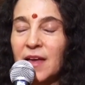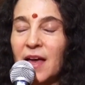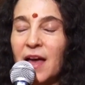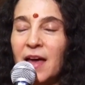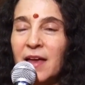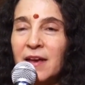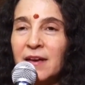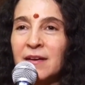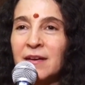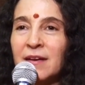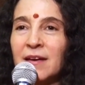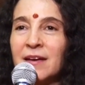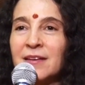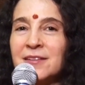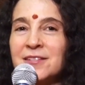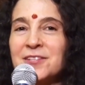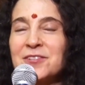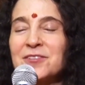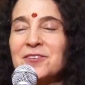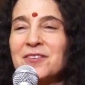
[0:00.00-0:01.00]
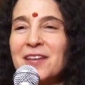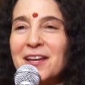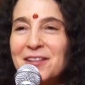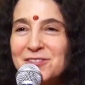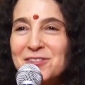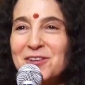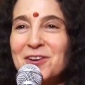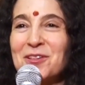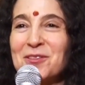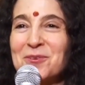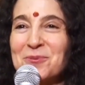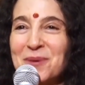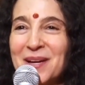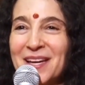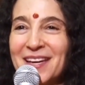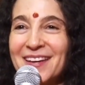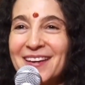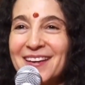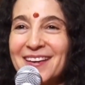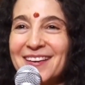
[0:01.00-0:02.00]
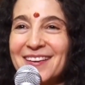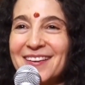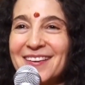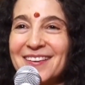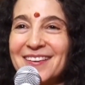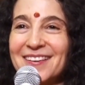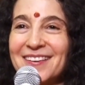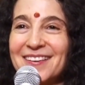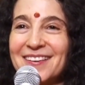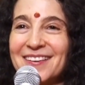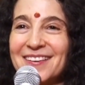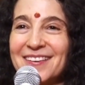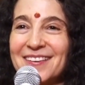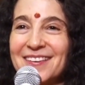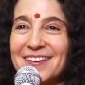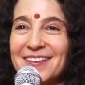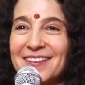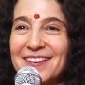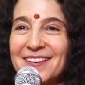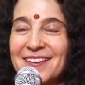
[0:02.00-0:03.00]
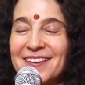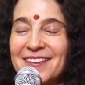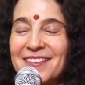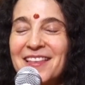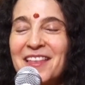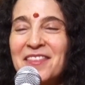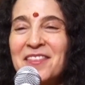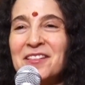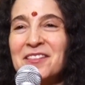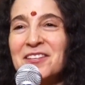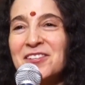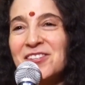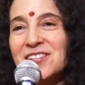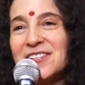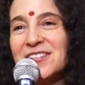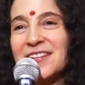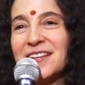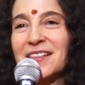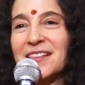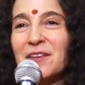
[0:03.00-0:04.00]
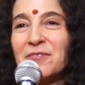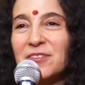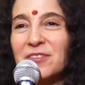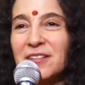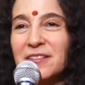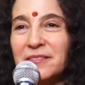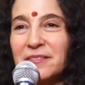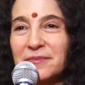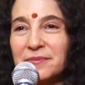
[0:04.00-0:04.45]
And until that's all awake, then the logistic level.